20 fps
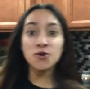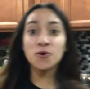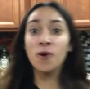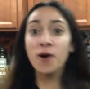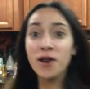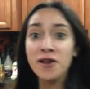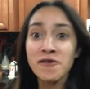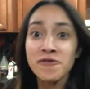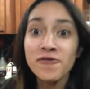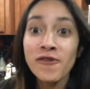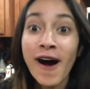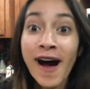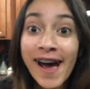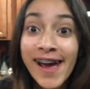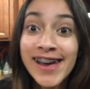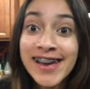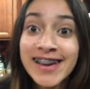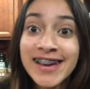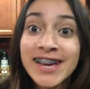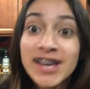You want to
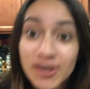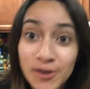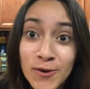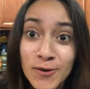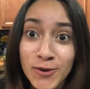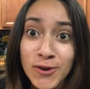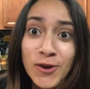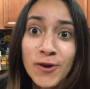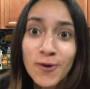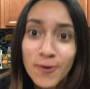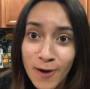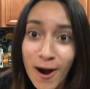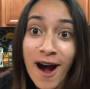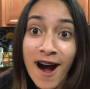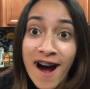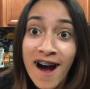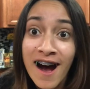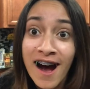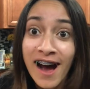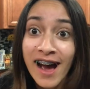fight? You do,
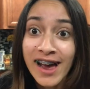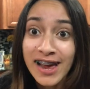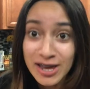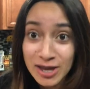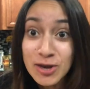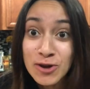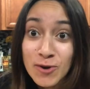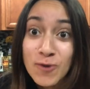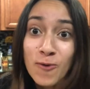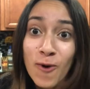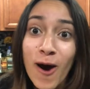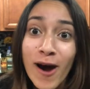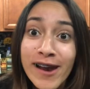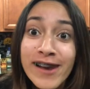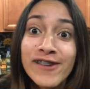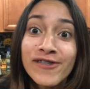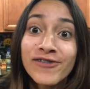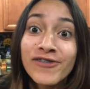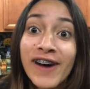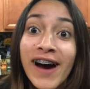huh? You want to